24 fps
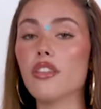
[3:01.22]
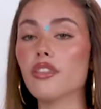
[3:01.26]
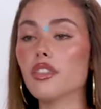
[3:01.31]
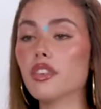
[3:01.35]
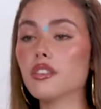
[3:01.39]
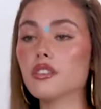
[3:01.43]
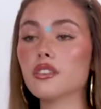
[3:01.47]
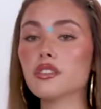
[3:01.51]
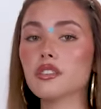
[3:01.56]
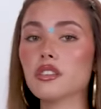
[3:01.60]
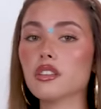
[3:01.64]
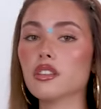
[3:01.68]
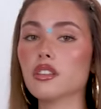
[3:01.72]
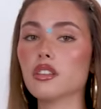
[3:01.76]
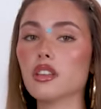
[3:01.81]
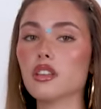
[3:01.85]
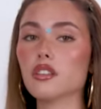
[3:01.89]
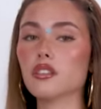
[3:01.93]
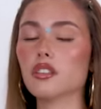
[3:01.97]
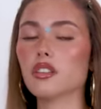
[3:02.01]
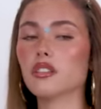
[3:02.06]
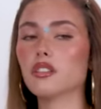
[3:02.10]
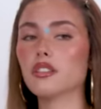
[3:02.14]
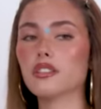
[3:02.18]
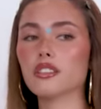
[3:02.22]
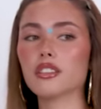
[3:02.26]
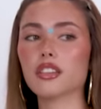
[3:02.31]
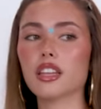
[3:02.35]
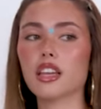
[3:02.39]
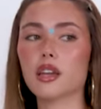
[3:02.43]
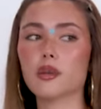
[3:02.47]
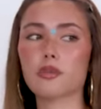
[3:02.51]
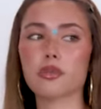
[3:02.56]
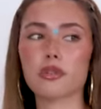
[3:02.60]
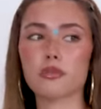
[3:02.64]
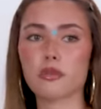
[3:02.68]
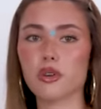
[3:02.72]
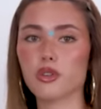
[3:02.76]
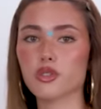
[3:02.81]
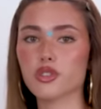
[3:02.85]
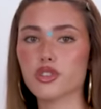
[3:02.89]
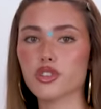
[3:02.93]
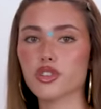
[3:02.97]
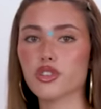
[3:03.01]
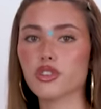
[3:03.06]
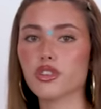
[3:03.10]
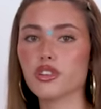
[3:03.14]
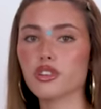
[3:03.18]
And this isn't like
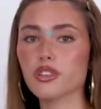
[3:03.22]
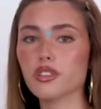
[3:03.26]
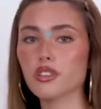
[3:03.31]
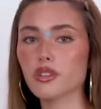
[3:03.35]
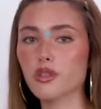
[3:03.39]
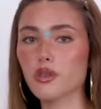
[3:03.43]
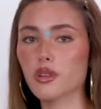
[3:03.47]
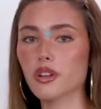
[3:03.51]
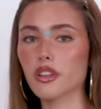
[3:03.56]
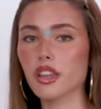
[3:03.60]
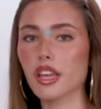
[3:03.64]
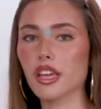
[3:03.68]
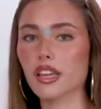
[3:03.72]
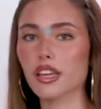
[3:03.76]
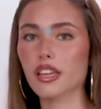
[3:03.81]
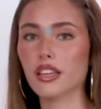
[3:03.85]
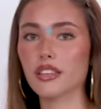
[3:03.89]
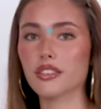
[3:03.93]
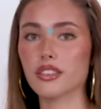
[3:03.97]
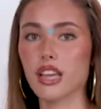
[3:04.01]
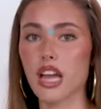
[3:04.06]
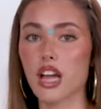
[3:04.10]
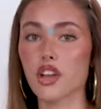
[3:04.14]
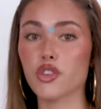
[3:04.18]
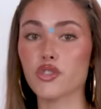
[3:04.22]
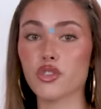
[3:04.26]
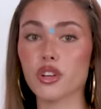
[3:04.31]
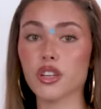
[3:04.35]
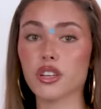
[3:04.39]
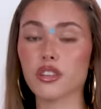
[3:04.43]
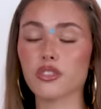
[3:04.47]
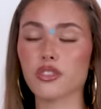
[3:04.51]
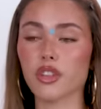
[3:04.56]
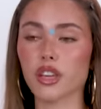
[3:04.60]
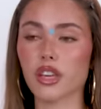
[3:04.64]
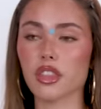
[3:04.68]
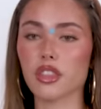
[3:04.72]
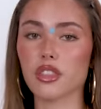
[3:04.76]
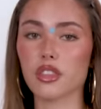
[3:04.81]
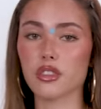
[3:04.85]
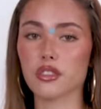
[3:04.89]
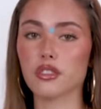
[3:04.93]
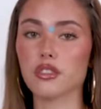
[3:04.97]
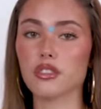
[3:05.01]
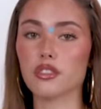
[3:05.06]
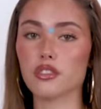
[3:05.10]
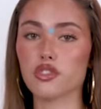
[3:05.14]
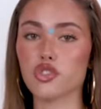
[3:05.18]
promotional or like exaggerative, like
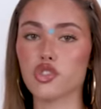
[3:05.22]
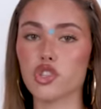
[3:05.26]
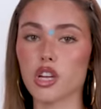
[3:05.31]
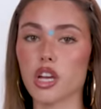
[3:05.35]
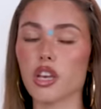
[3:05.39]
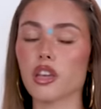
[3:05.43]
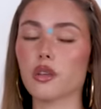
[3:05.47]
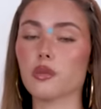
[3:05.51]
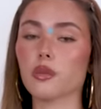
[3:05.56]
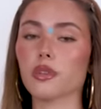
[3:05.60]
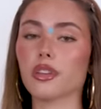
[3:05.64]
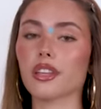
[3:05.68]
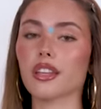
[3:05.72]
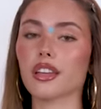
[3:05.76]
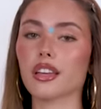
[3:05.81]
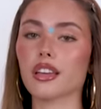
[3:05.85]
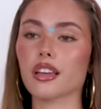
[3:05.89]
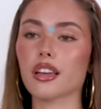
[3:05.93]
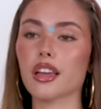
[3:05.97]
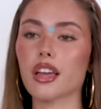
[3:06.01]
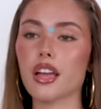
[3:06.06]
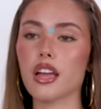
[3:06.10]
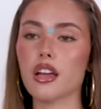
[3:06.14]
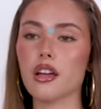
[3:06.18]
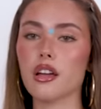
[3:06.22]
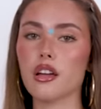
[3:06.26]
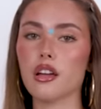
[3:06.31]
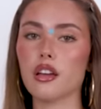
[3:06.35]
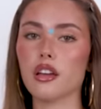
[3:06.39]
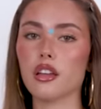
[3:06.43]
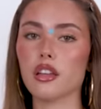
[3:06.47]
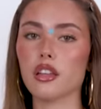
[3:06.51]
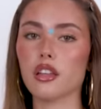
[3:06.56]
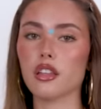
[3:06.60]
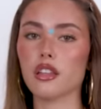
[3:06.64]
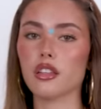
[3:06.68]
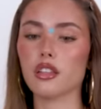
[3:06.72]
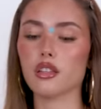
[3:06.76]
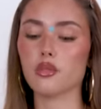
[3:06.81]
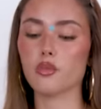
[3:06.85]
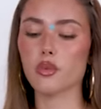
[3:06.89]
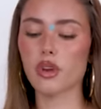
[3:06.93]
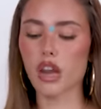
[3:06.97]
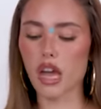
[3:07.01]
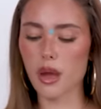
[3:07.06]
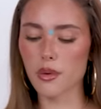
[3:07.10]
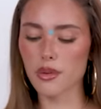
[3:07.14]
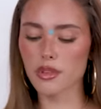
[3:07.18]
this is genuinely,
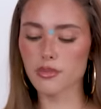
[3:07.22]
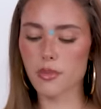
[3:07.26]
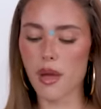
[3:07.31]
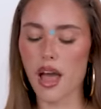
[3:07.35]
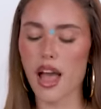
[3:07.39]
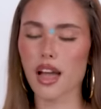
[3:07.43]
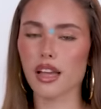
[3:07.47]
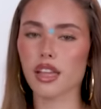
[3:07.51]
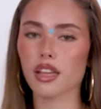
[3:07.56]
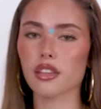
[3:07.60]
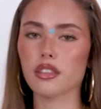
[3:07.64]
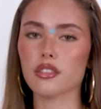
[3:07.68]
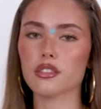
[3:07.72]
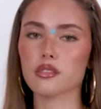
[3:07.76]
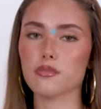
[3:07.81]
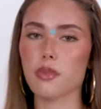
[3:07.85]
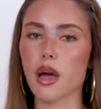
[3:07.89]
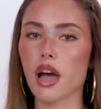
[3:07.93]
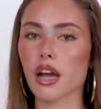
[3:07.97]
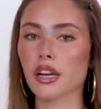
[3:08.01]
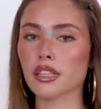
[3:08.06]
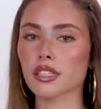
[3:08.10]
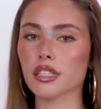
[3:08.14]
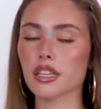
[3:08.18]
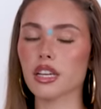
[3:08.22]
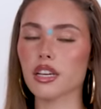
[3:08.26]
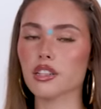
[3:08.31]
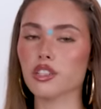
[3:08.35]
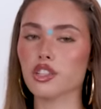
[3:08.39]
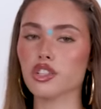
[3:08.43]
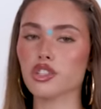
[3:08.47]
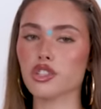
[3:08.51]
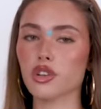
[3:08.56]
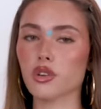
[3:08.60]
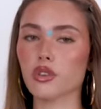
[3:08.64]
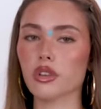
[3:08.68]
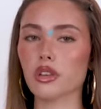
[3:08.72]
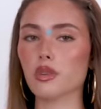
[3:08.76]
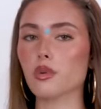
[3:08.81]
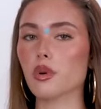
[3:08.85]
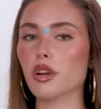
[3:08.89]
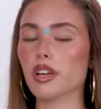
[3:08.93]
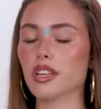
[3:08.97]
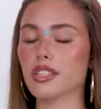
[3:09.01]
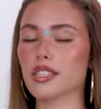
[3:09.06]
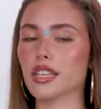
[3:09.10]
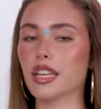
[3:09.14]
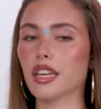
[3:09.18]
when I was packing this bag today to show you
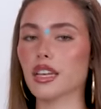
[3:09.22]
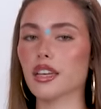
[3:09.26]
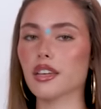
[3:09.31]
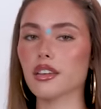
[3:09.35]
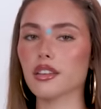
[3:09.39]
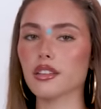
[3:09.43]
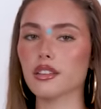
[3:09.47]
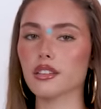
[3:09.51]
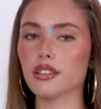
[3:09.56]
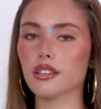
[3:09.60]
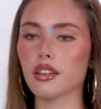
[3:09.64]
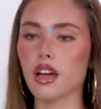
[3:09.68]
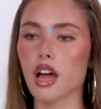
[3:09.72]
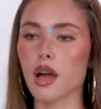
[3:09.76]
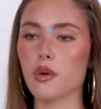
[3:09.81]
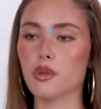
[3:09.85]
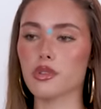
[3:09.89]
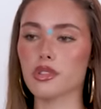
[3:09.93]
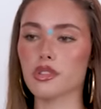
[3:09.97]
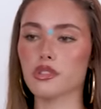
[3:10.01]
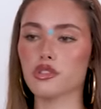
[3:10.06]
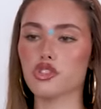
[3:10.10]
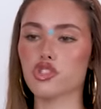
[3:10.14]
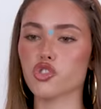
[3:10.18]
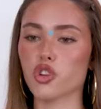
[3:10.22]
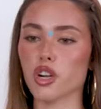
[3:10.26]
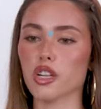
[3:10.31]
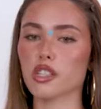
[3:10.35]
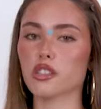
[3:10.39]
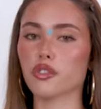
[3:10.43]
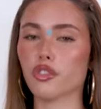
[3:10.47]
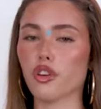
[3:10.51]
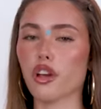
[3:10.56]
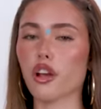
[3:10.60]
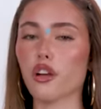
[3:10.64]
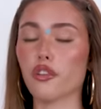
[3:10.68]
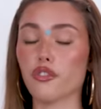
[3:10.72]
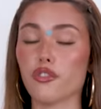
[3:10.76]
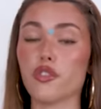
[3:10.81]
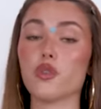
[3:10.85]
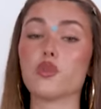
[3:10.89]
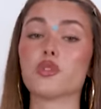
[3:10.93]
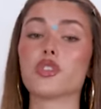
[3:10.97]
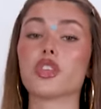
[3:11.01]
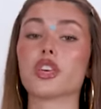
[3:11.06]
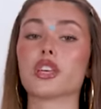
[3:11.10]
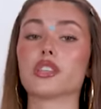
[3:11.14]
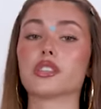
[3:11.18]
what is in it, I was transferring a
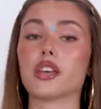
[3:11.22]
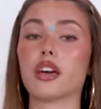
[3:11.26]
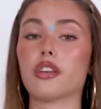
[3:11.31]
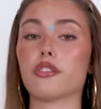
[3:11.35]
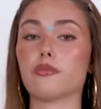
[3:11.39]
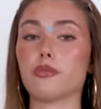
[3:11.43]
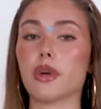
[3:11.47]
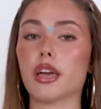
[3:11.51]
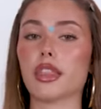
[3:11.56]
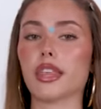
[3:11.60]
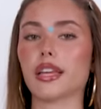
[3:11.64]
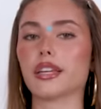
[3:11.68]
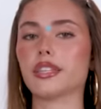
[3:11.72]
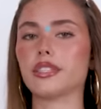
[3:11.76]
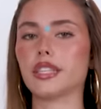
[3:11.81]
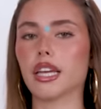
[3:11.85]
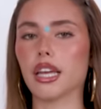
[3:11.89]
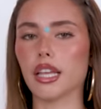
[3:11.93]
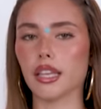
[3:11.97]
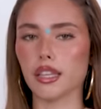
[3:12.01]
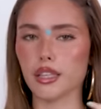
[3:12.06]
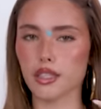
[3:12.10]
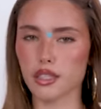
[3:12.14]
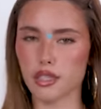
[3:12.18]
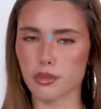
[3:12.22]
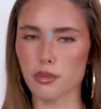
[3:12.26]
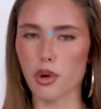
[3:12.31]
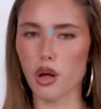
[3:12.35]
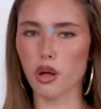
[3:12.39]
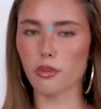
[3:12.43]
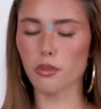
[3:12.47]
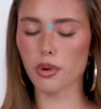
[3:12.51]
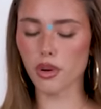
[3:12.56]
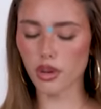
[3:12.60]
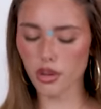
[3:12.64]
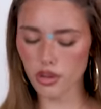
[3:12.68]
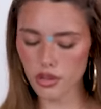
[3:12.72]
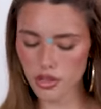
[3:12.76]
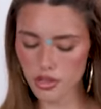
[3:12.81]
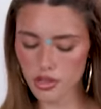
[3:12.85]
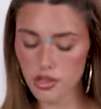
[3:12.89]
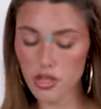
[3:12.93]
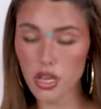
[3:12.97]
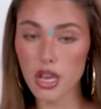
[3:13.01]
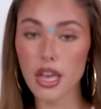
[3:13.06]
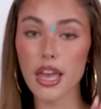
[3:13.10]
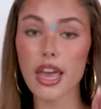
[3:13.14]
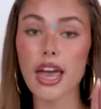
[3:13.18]
few things out of my like daily small
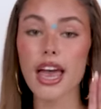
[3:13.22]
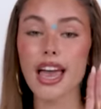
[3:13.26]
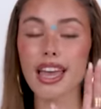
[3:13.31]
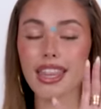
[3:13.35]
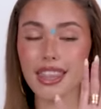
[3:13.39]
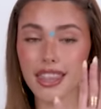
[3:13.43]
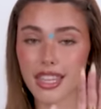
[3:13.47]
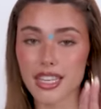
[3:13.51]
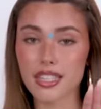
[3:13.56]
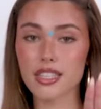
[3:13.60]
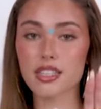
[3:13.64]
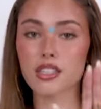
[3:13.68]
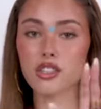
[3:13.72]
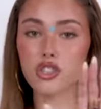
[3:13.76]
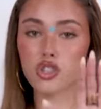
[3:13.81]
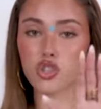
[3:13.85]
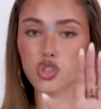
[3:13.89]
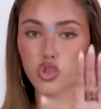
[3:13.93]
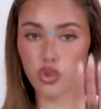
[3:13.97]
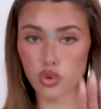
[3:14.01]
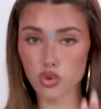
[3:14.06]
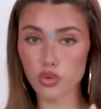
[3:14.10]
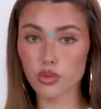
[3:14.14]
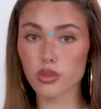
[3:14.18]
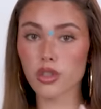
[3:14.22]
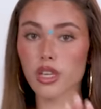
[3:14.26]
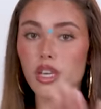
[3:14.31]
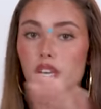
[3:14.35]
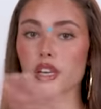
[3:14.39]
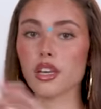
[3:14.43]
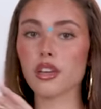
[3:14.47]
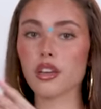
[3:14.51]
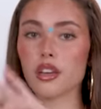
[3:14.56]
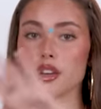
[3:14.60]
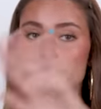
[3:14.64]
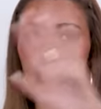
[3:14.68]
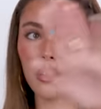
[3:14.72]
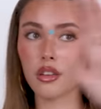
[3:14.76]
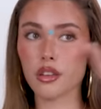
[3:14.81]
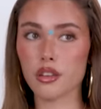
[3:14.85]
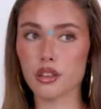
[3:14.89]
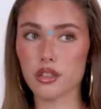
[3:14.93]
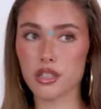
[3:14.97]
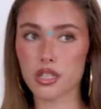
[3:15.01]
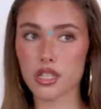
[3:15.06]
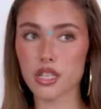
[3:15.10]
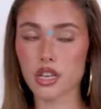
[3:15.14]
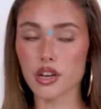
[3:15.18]
purse, and this is truly,
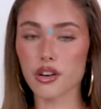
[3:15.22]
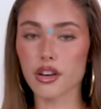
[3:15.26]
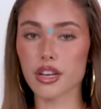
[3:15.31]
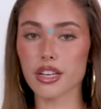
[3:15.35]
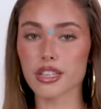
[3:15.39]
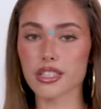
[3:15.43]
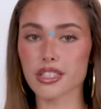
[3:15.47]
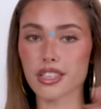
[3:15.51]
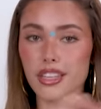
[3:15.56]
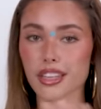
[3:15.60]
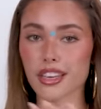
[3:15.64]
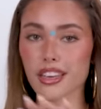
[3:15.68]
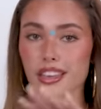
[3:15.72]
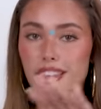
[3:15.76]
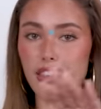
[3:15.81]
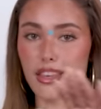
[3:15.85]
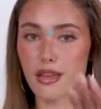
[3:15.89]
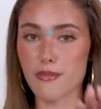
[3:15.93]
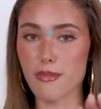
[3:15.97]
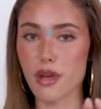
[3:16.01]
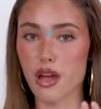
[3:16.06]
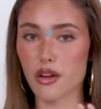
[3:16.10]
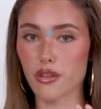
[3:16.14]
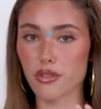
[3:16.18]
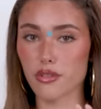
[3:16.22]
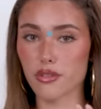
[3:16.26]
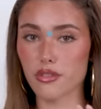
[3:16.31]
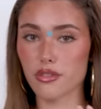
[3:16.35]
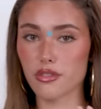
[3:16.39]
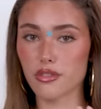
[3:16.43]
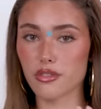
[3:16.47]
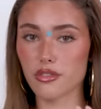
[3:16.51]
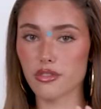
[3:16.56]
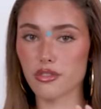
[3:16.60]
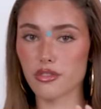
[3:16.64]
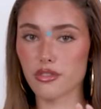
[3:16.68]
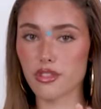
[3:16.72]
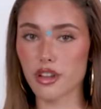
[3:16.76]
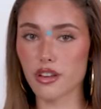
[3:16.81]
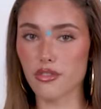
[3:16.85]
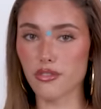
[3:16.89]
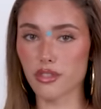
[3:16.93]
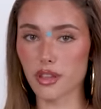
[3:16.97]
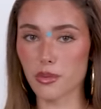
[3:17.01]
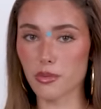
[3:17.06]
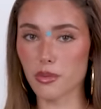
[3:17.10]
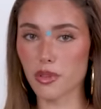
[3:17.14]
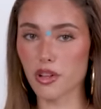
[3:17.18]
seriously, the amount
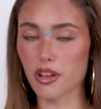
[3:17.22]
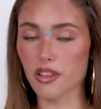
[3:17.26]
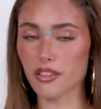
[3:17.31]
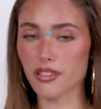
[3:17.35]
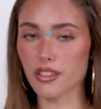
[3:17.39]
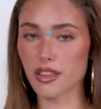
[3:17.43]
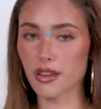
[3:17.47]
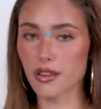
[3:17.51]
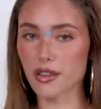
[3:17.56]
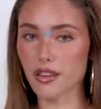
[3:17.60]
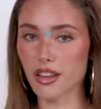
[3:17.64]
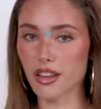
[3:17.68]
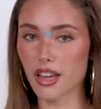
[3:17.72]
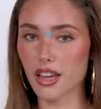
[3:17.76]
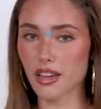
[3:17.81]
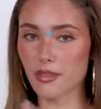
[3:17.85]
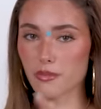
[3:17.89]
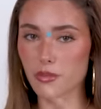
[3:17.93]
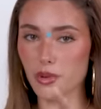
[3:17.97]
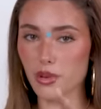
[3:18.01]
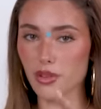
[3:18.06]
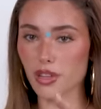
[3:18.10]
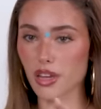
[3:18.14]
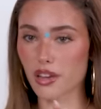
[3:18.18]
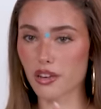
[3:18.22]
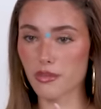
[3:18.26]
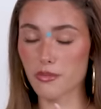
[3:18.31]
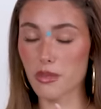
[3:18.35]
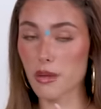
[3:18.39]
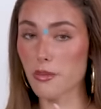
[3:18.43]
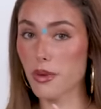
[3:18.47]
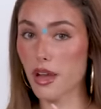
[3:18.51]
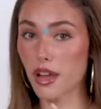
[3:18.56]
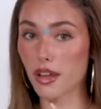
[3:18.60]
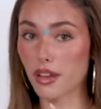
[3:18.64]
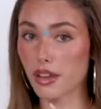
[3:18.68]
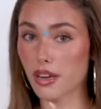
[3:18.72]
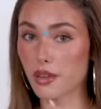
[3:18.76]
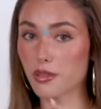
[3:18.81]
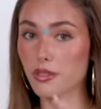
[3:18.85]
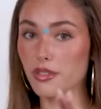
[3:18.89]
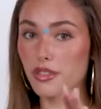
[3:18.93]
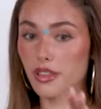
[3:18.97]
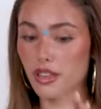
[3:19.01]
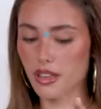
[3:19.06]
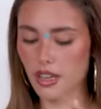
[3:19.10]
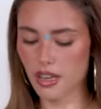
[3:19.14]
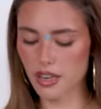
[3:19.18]
of lip gloss that I pulled out of my bag, and I
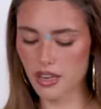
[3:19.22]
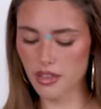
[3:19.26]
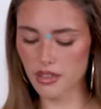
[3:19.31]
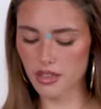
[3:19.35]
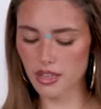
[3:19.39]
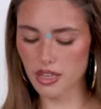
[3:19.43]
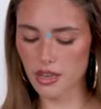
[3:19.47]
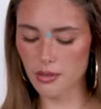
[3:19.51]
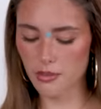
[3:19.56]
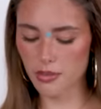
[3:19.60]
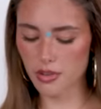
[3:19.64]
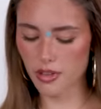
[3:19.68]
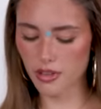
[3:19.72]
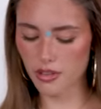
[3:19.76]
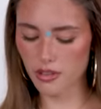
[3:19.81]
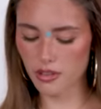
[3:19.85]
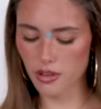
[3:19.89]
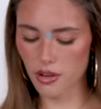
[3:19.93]
was like, I need to keep this.